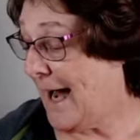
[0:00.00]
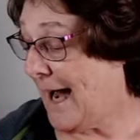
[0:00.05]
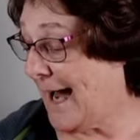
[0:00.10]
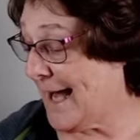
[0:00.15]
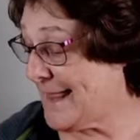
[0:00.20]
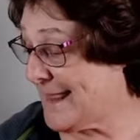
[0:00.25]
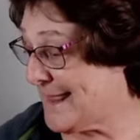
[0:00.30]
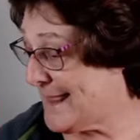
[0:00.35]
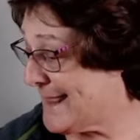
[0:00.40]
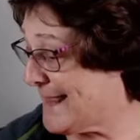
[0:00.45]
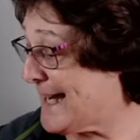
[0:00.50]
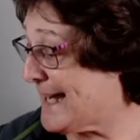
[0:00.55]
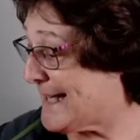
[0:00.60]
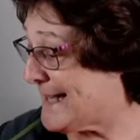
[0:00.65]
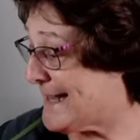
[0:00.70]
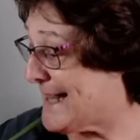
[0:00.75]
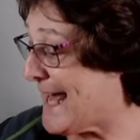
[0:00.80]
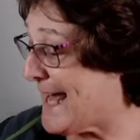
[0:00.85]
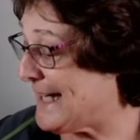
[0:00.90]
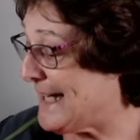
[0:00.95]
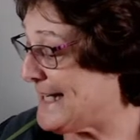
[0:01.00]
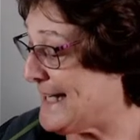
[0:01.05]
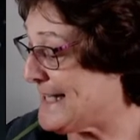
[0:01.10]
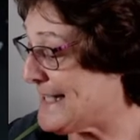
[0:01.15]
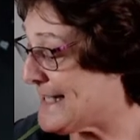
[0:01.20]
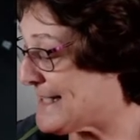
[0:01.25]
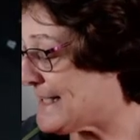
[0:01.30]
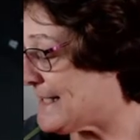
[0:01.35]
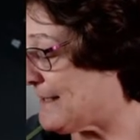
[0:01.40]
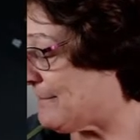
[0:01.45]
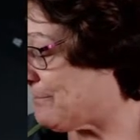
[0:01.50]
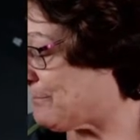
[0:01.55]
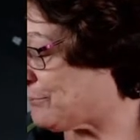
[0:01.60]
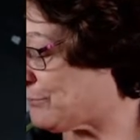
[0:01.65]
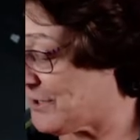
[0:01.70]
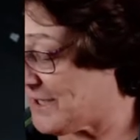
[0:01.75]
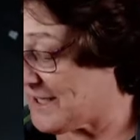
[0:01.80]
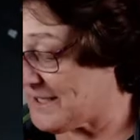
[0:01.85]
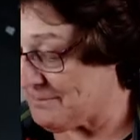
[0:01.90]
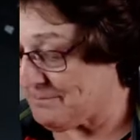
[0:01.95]
think that is
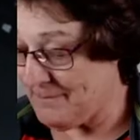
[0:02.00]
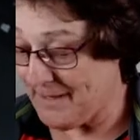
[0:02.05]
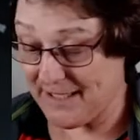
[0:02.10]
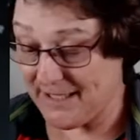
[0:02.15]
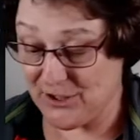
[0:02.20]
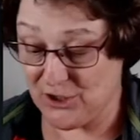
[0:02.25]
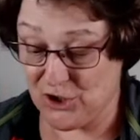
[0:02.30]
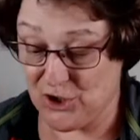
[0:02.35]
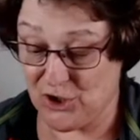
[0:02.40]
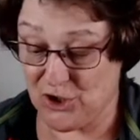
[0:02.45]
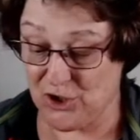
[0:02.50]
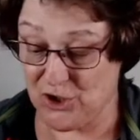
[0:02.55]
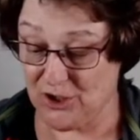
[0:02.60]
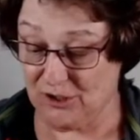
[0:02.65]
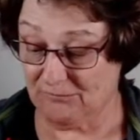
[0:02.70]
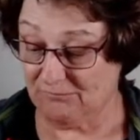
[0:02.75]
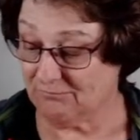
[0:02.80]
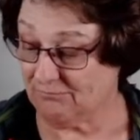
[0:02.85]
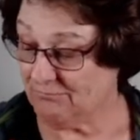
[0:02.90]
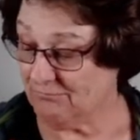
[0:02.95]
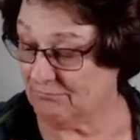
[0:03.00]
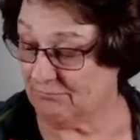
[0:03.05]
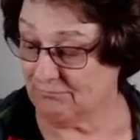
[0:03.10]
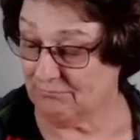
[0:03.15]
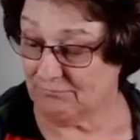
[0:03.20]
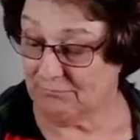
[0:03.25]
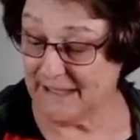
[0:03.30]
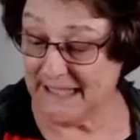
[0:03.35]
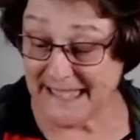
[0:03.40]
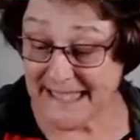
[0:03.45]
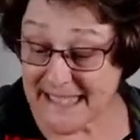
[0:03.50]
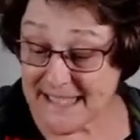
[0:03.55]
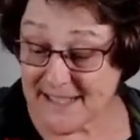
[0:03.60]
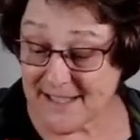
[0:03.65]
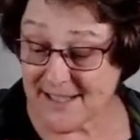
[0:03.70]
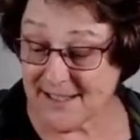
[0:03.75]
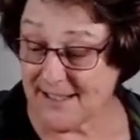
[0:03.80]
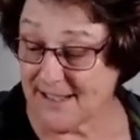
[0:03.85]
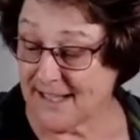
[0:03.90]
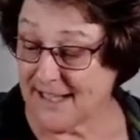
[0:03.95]
pretty much
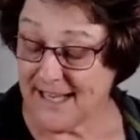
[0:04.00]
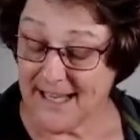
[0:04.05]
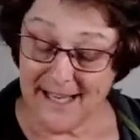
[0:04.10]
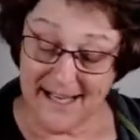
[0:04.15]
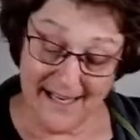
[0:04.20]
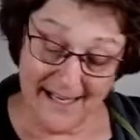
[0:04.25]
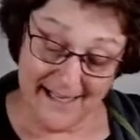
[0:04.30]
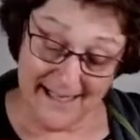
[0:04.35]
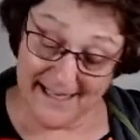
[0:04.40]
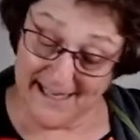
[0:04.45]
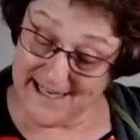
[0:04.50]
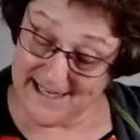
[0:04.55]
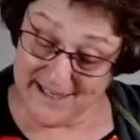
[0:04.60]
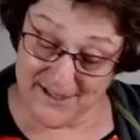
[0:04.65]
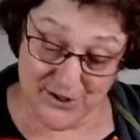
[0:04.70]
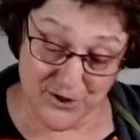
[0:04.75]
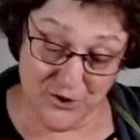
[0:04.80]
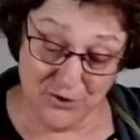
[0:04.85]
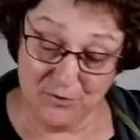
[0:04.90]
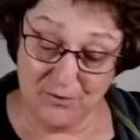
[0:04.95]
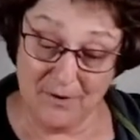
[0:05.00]
it, unless you